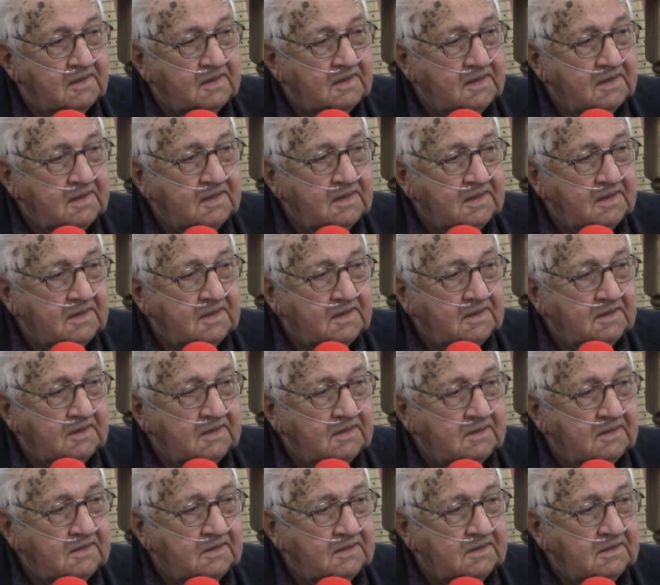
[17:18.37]

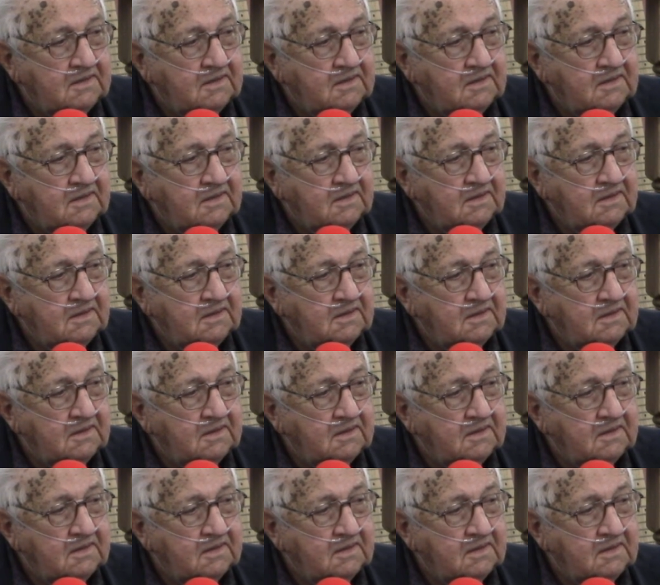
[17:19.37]
(silence)